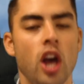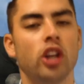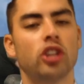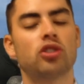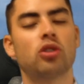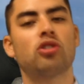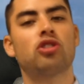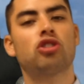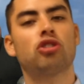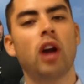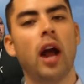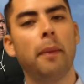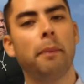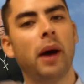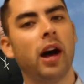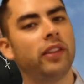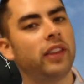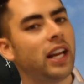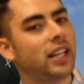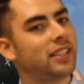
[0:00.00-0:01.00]
So strap
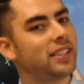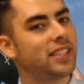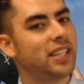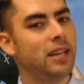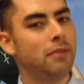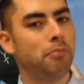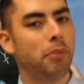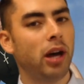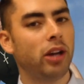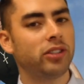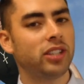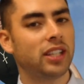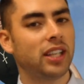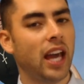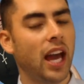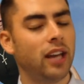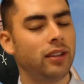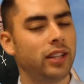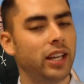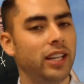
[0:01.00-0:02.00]
on that seatbelt
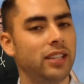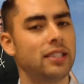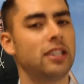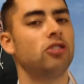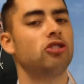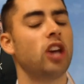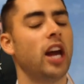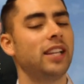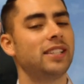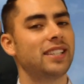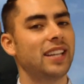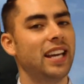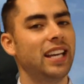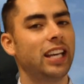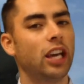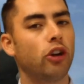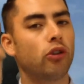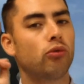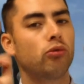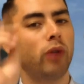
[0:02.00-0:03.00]
again, ladies and gents, and
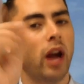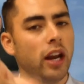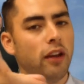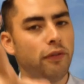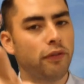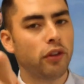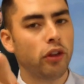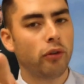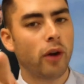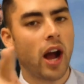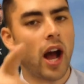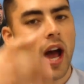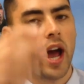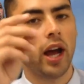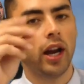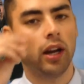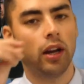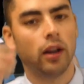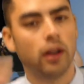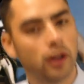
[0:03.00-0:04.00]
get ready for the
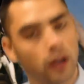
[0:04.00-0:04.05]
ride.